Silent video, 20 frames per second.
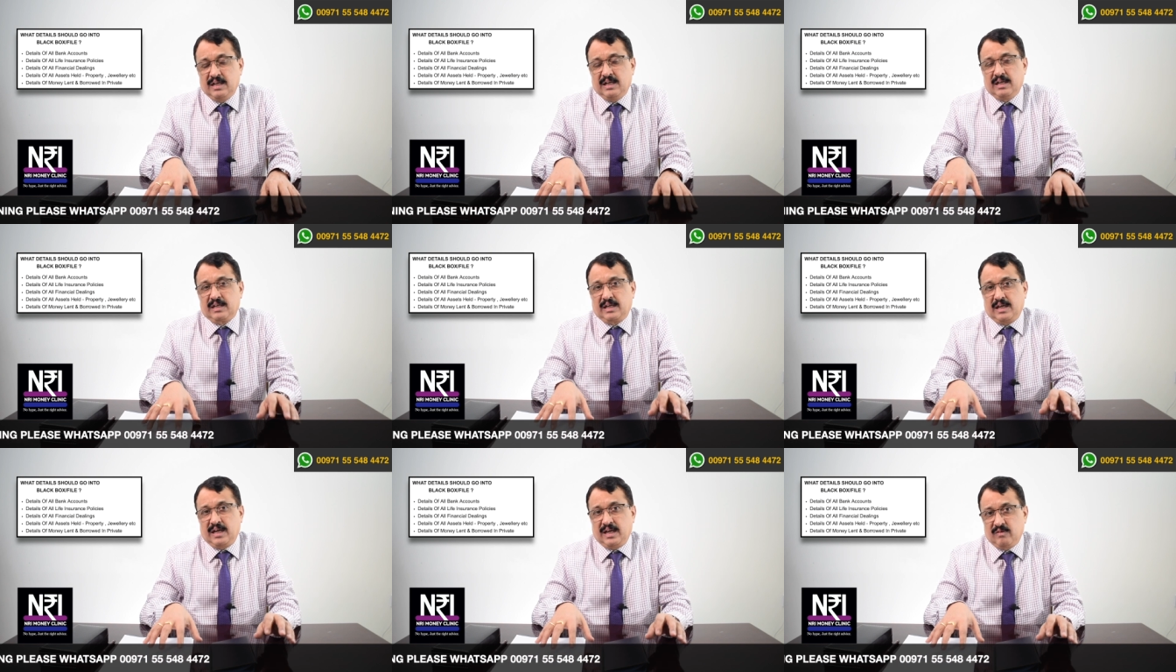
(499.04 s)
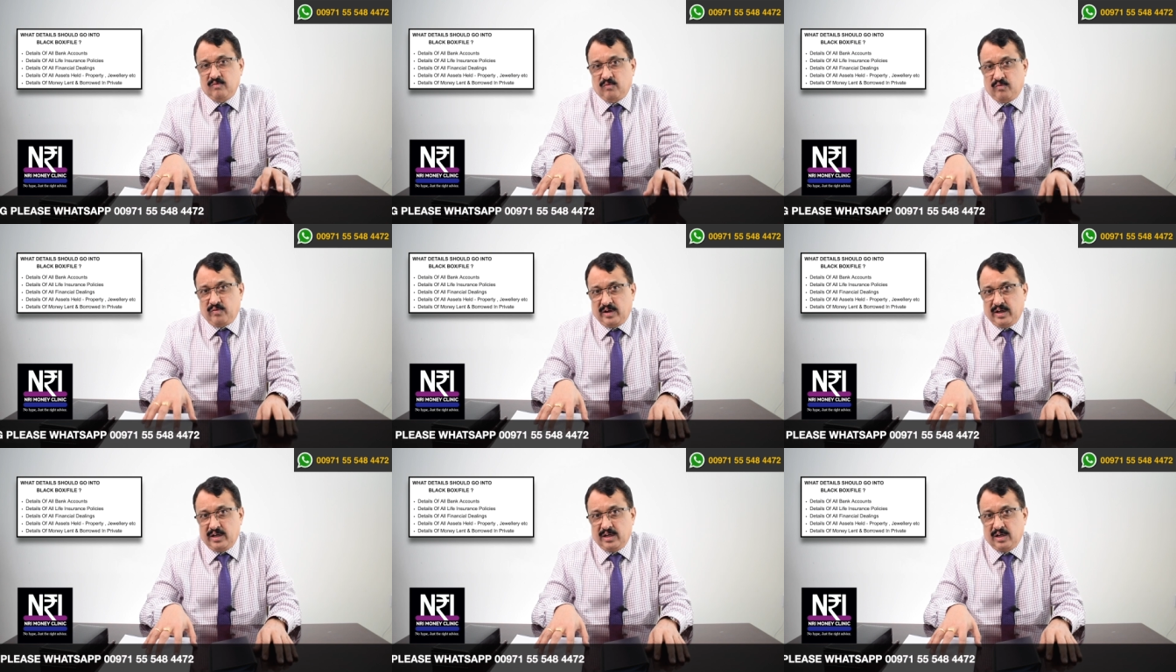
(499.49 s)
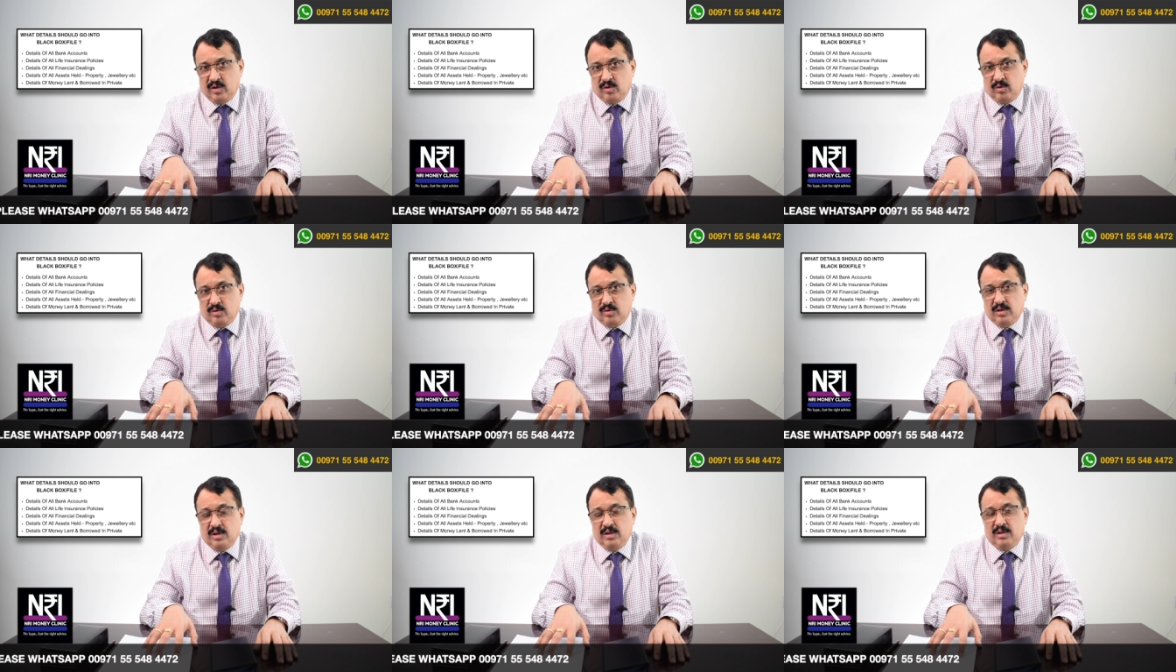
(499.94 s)
can find
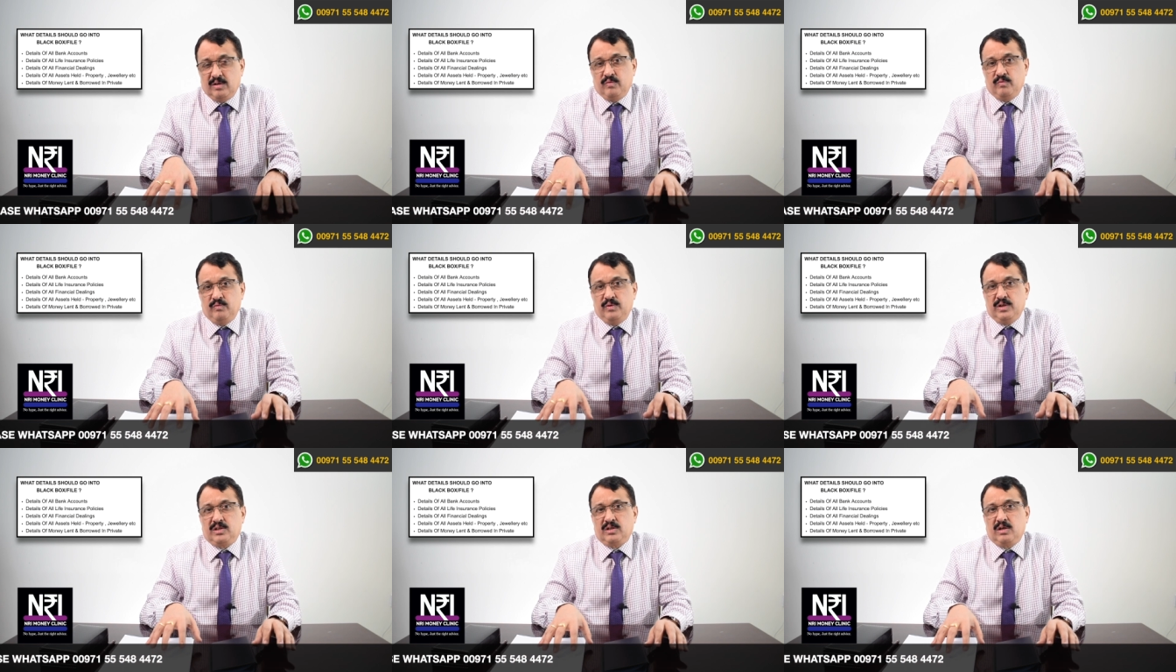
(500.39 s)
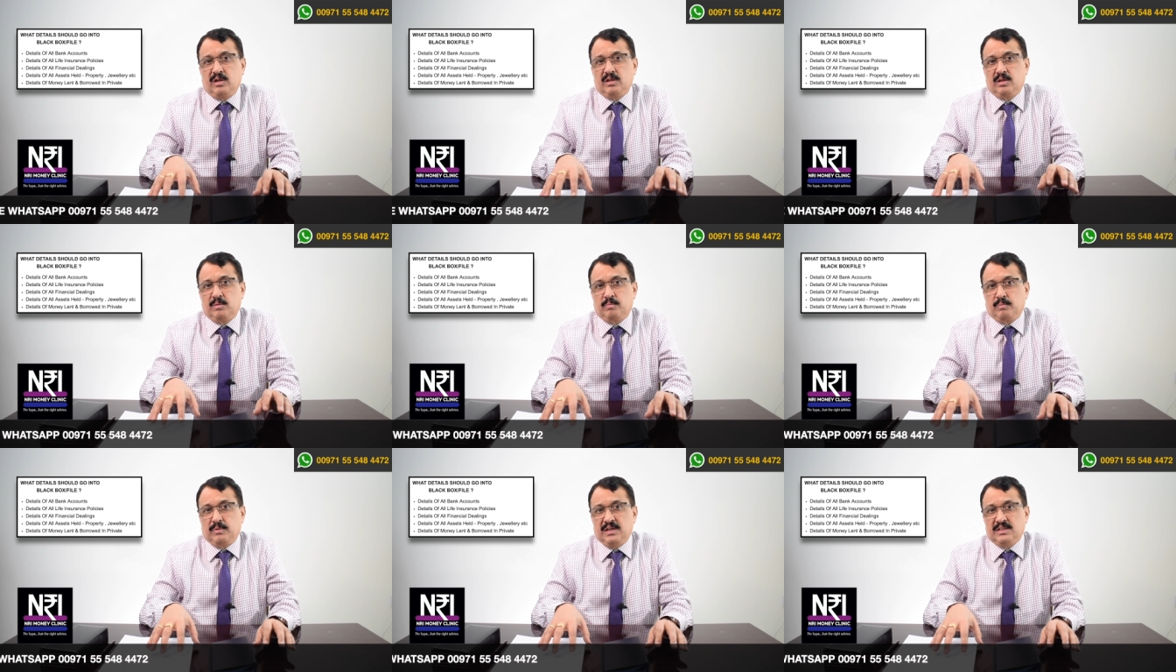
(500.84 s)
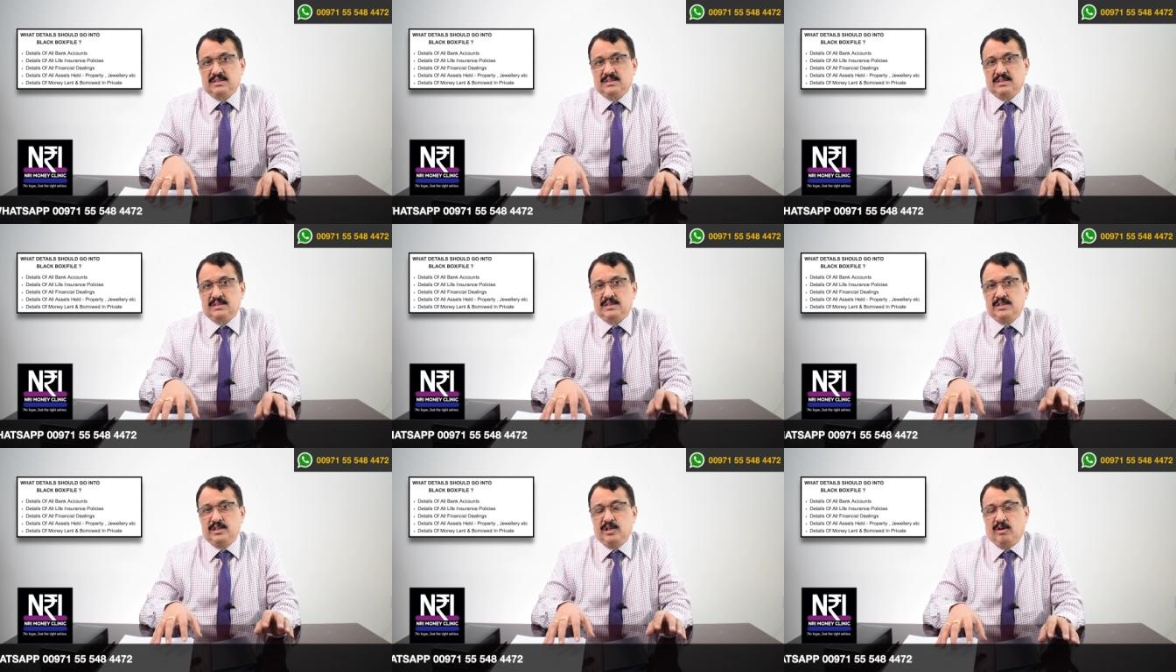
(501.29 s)
out which all the
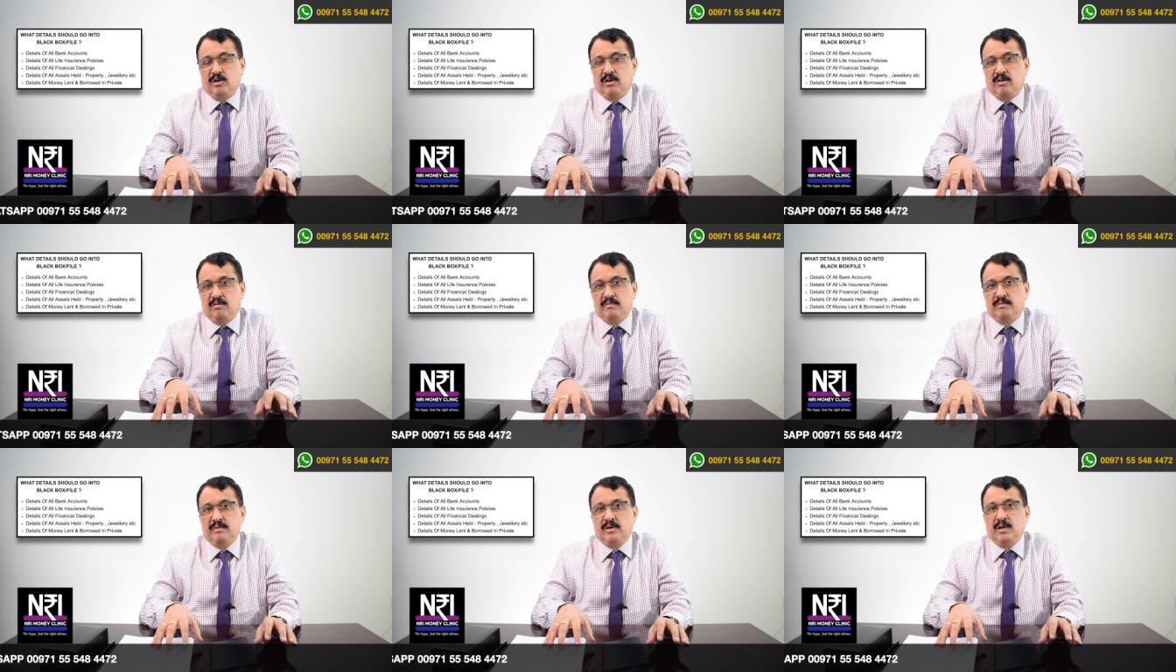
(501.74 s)
places you have